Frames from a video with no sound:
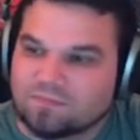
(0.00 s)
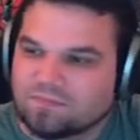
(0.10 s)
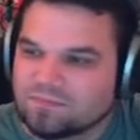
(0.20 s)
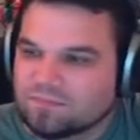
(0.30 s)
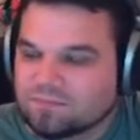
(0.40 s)

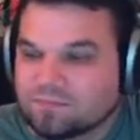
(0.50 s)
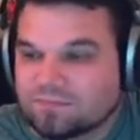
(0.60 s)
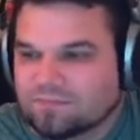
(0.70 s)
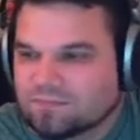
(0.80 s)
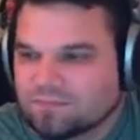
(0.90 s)

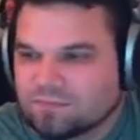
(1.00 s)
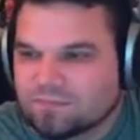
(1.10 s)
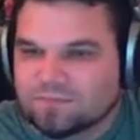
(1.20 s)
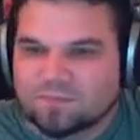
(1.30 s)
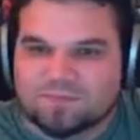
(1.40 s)

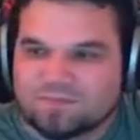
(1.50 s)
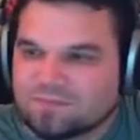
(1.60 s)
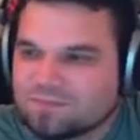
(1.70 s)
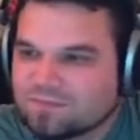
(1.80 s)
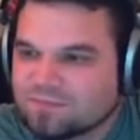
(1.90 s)

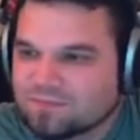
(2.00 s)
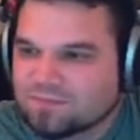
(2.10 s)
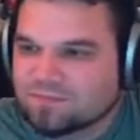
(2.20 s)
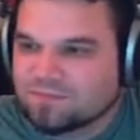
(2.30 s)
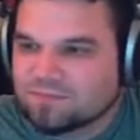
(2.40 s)

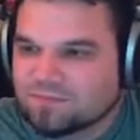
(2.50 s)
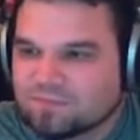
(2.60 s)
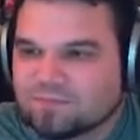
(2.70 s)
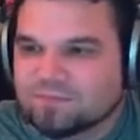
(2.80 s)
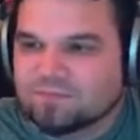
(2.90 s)

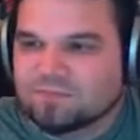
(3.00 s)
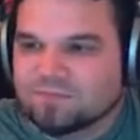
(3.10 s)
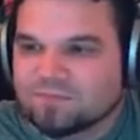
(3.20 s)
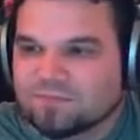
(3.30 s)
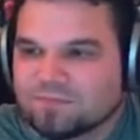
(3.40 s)

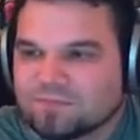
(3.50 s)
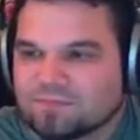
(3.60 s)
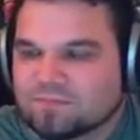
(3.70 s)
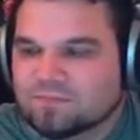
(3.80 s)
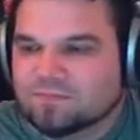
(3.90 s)

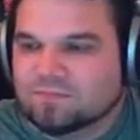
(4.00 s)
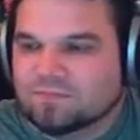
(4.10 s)
No words are spoken by the person on screen.